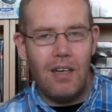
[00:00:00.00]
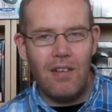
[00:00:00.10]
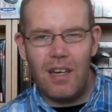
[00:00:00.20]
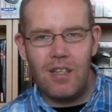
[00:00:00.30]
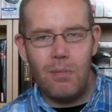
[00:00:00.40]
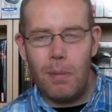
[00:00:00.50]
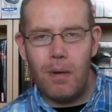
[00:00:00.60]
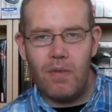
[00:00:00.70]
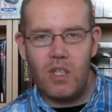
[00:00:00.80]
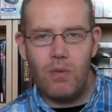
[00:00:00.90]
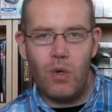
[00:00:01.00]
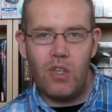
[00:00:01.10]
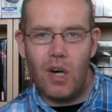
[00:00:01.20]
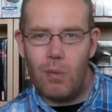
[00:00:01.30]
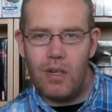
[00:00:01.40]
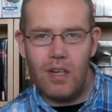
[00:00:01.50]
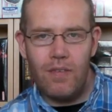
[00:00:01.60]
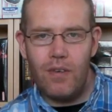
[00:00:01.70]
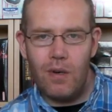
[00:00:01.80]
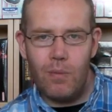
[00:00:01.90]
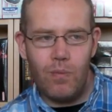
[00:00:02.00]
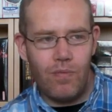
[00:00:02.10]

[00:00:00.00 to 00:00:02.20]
I couldn't be bothered because I've already got one, and I thought,